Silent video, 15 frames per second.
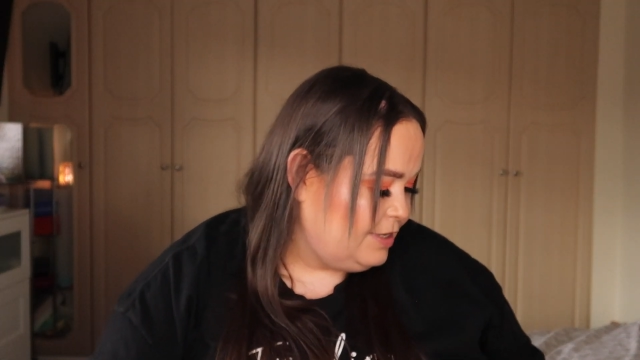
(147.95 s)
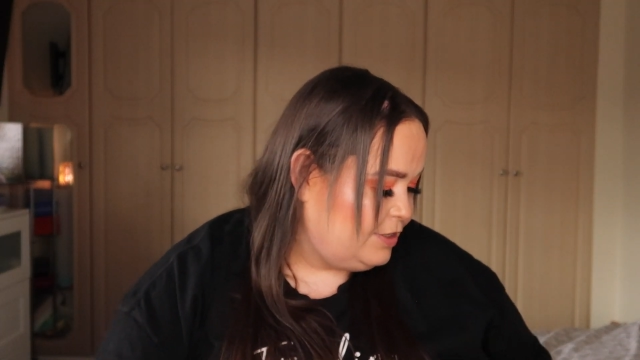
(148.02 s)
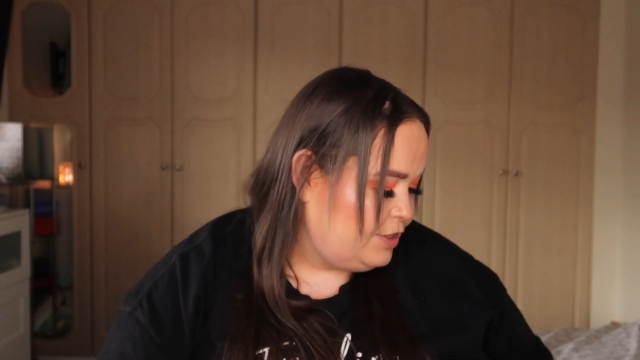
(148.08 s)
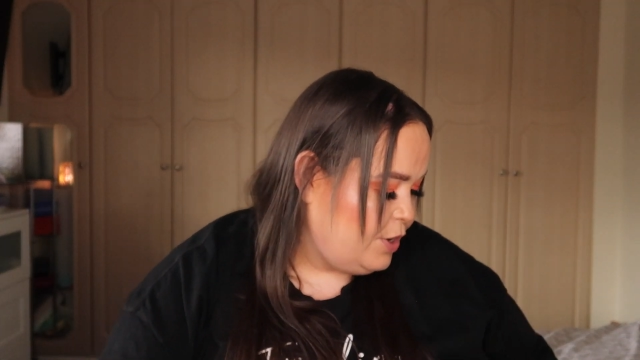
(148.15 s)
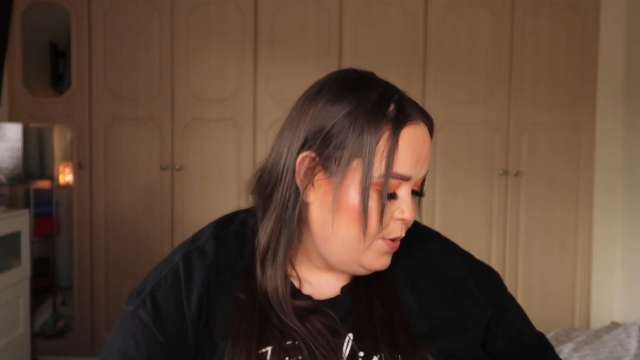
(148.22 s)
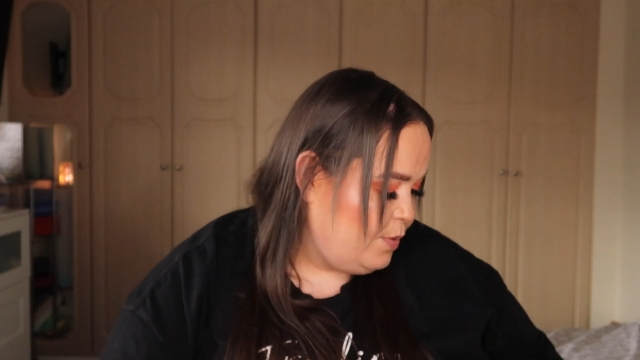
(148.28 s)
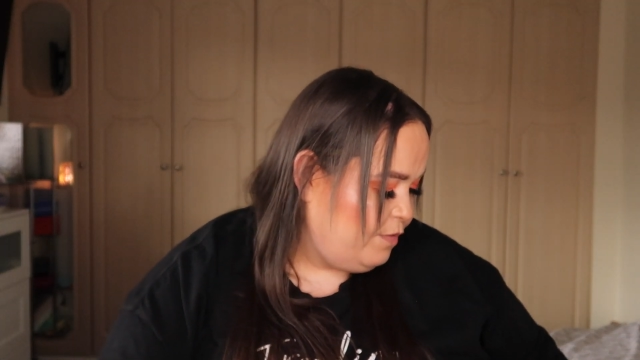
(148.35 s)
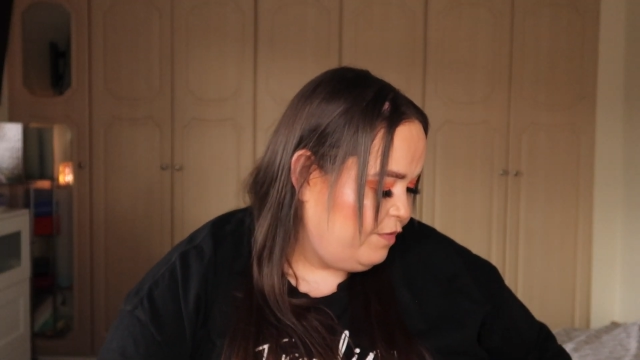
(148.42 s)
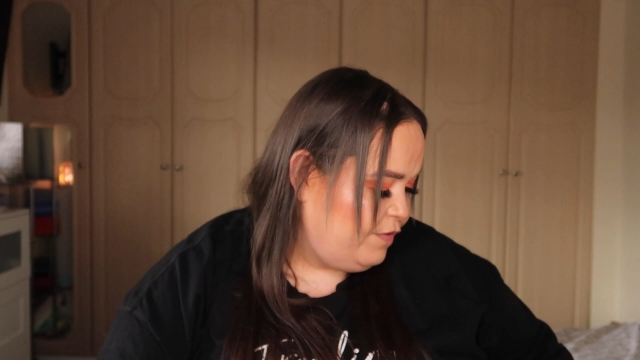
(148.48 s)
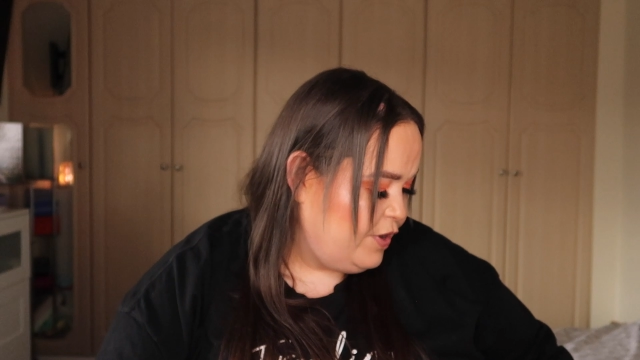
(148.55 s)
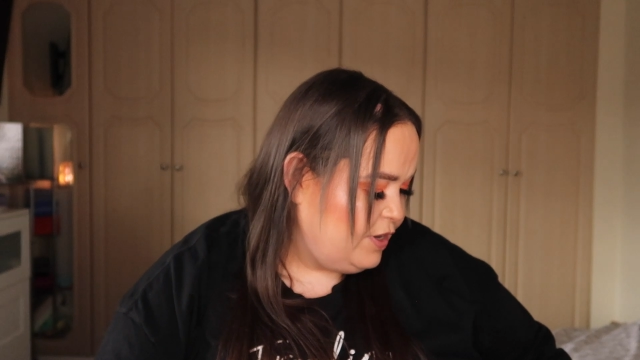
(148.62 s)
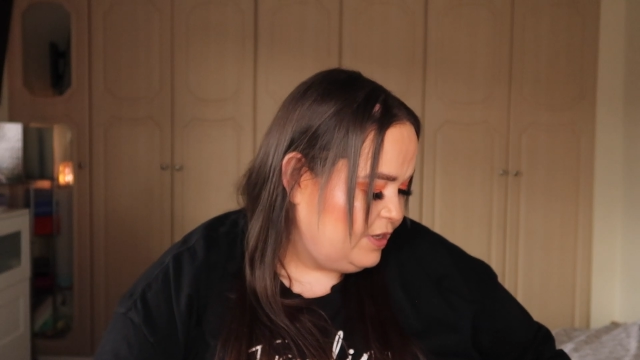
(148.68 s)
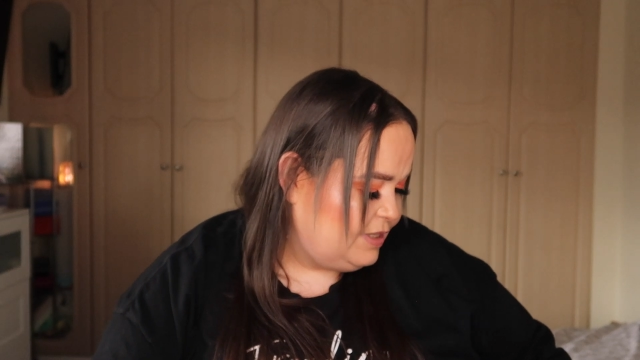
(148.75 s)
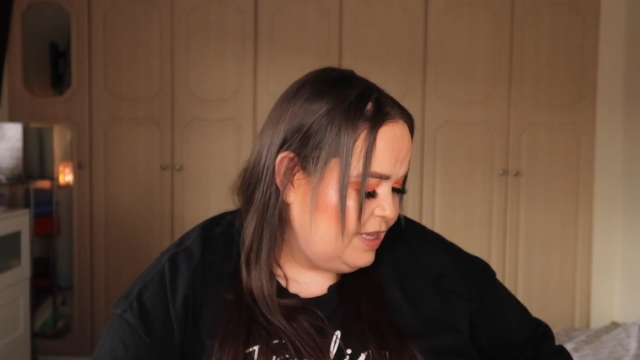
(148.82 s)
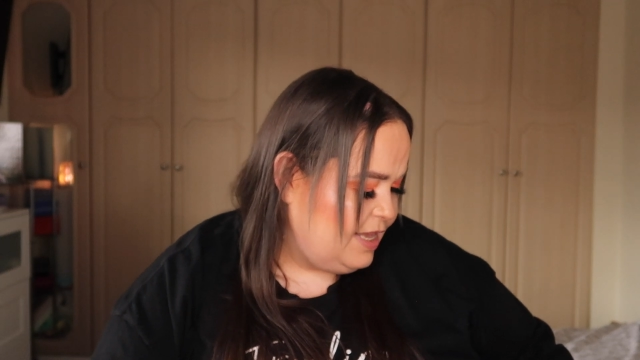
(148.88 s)
So
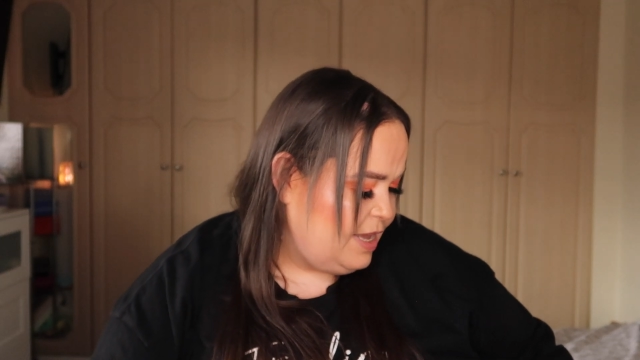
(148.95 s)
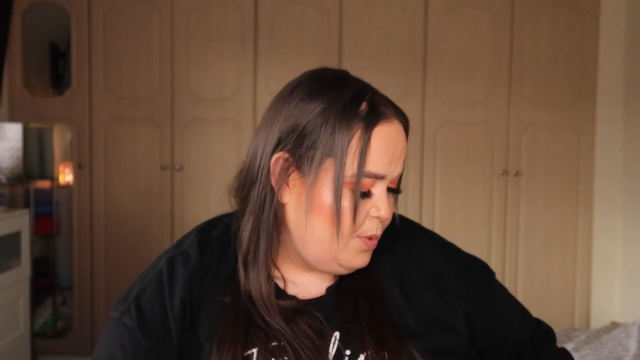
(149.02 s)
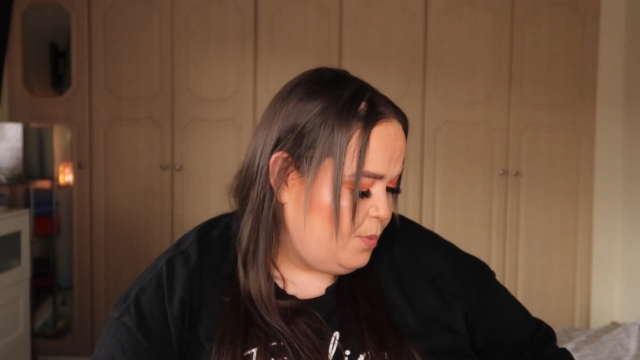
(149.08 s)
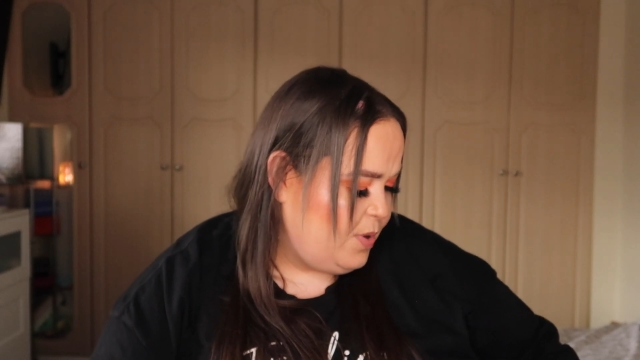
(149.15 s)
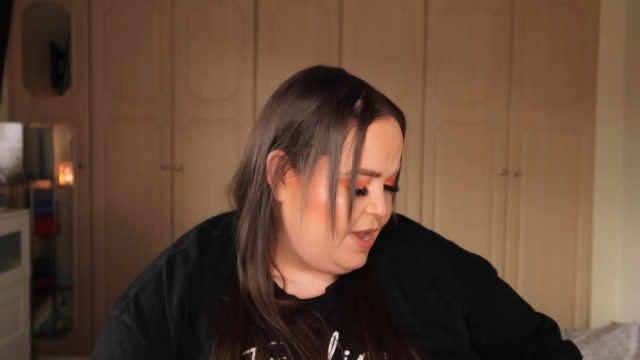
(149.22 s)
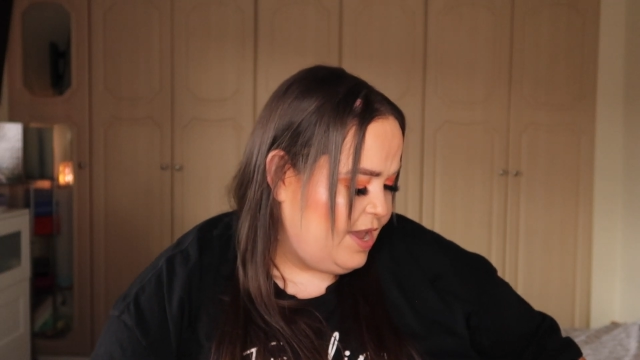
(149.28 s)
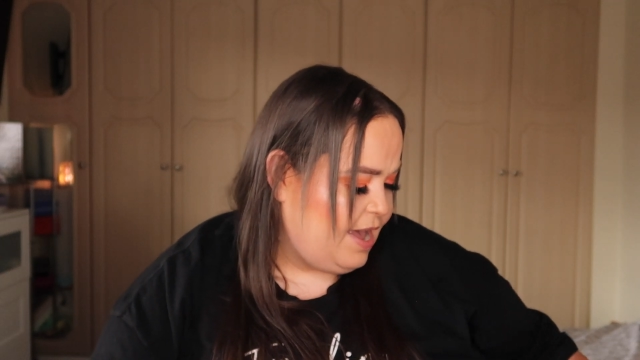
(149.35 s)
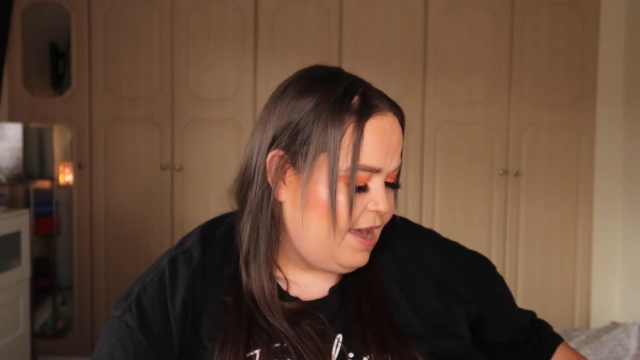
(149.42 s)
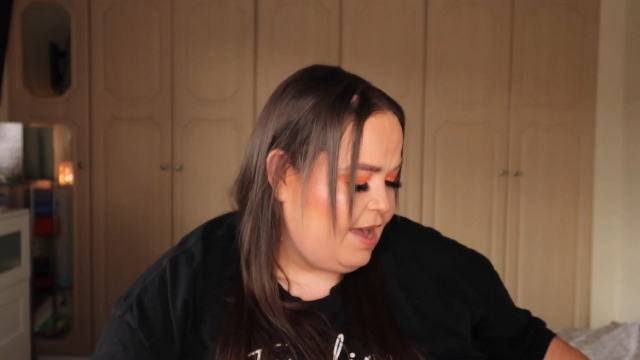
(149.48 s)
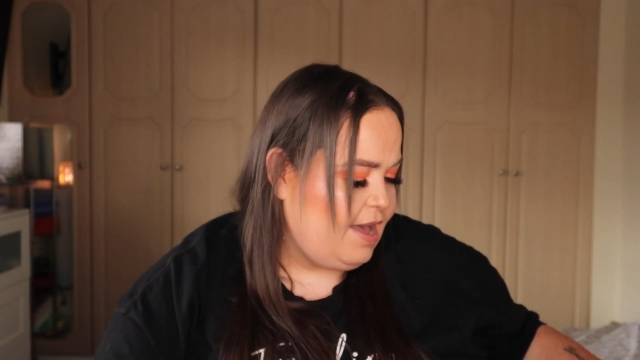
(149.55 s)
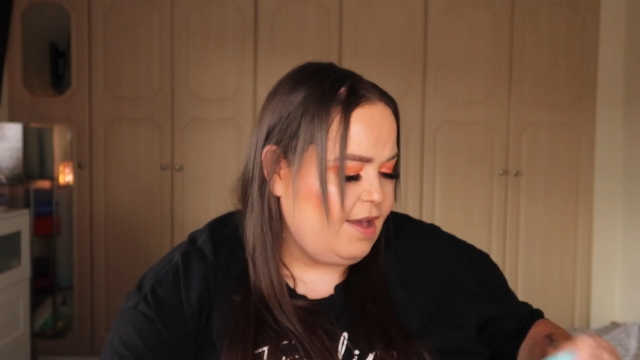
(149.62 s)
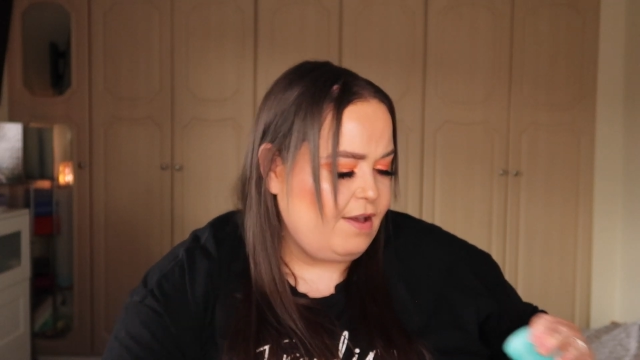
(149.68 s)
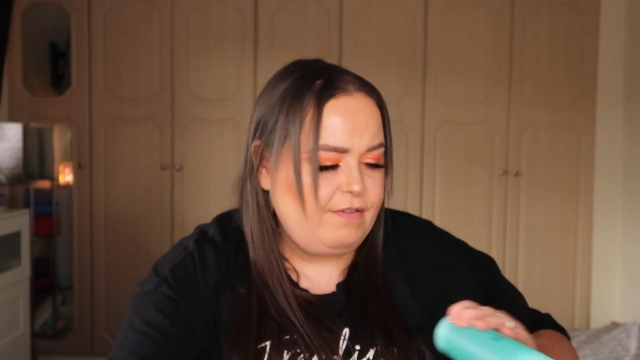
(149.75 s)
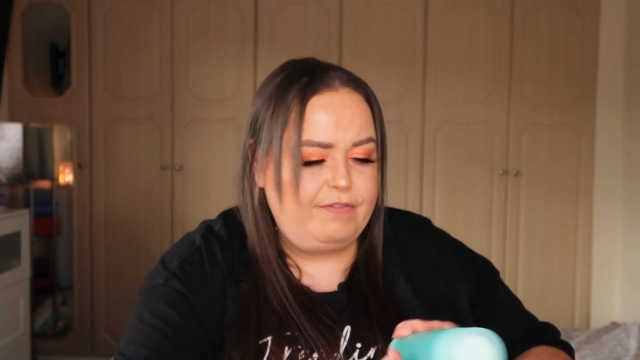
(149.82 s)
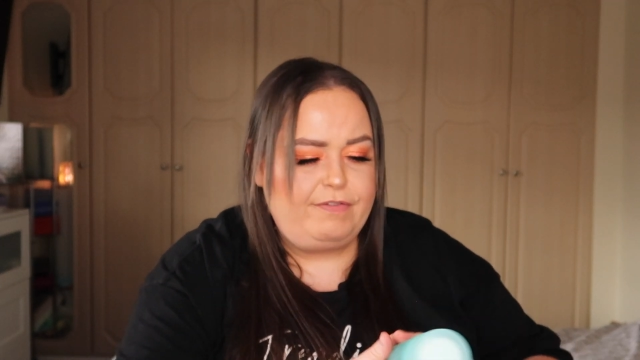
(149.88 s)
firstly, we
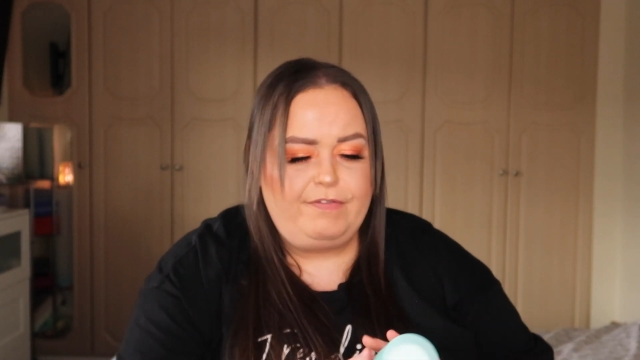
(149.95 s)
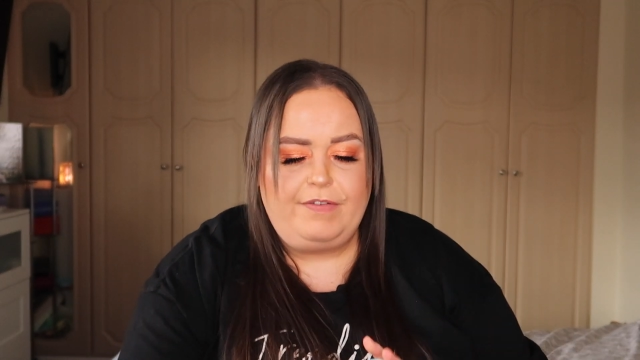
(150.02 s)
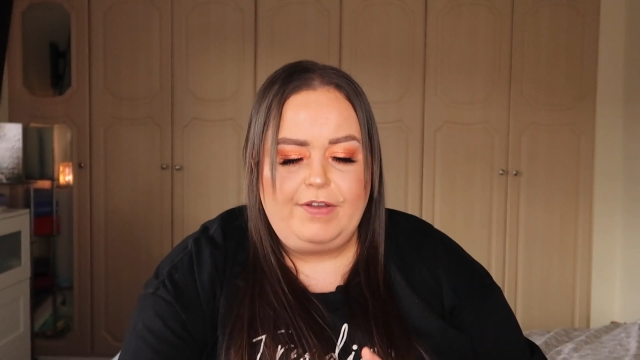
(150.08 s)
have